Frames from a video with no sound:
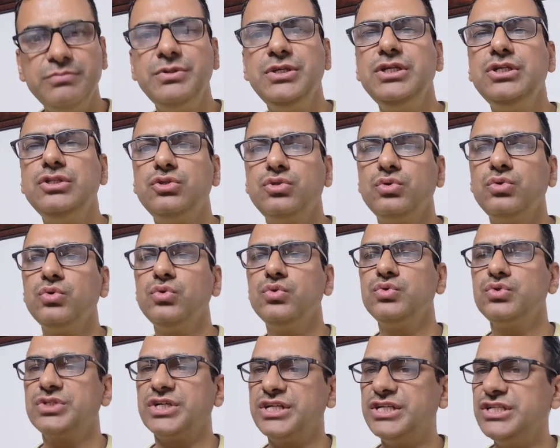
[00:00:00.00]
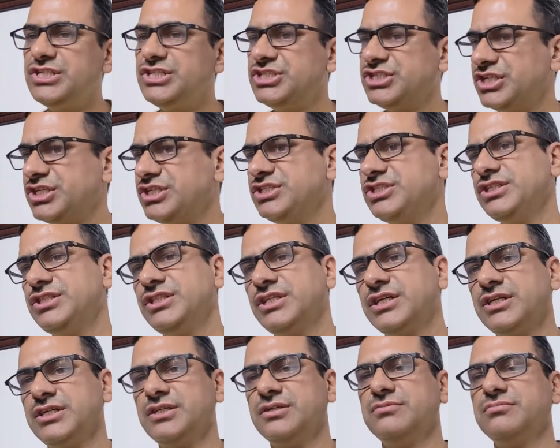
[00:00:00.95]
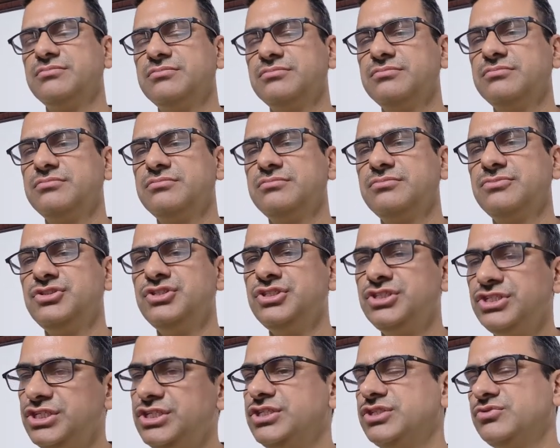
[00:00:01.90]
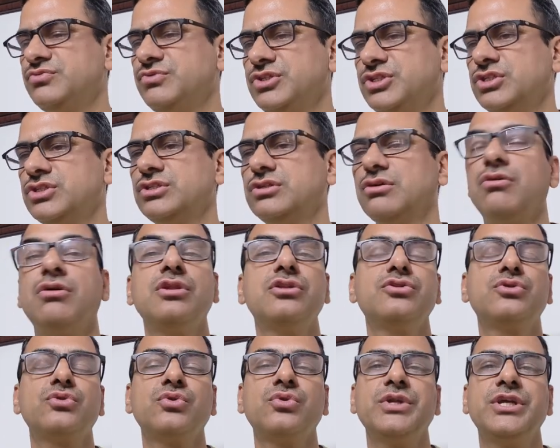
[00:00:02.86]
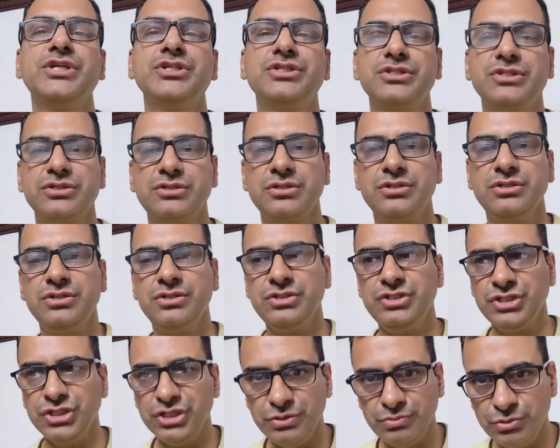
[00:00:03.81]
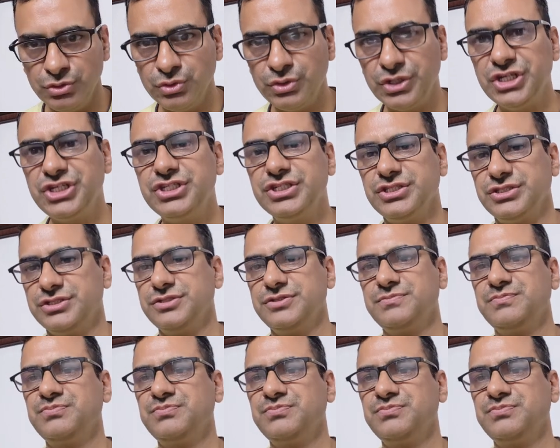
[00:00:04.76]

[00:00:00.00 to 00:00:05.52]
be through sudden change in the genes, which is also known as gene mutation,